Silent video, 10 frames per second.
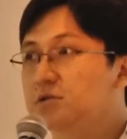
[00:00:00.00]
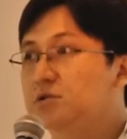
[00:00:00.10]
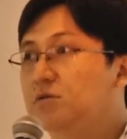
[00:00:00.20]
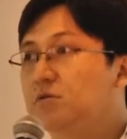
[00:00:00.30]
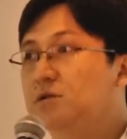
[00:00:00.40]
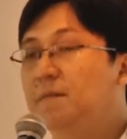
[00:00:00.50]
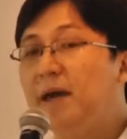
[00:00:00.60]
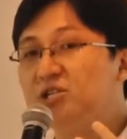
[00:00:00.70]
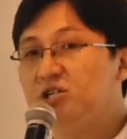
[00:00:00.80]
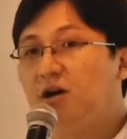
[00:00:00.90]
So the
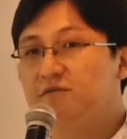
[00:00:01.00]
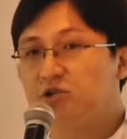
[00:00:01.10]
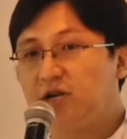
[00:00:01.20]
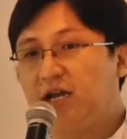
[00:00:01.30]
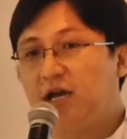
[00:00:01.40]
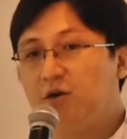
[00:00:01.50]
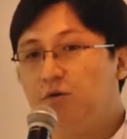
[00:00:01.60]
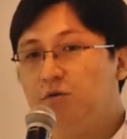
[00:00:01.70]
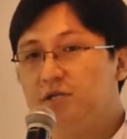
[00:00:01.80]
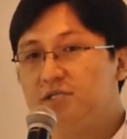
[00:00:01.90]
magic of socket dot I
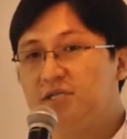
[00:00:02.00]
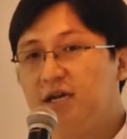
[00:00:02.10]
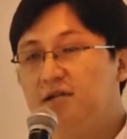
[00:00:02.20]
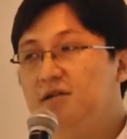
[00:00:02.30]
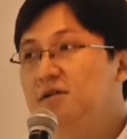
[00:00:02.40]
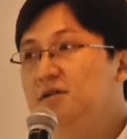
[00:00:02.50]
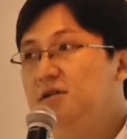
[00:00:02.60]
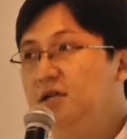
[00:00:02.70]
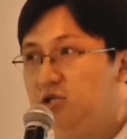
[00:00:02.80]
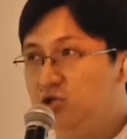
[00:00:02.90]
O is that
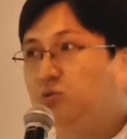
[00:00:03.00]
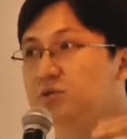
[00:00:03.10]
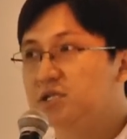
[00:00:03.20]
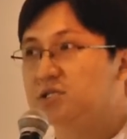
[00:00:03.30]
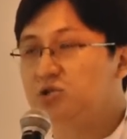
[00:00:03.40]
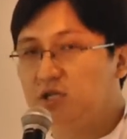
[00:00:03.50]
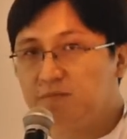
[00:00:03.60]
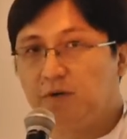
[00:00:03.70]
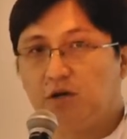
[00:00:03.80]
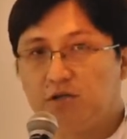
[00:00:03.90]
it chooses a
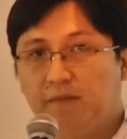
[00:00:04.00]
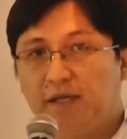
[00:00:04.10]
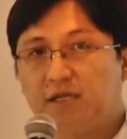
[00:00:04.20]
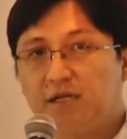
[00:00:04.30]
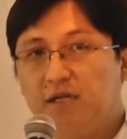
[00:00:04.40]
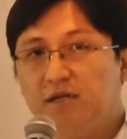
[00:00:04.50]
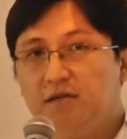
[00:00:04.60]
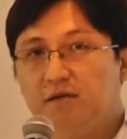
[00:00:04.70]
transport automatically,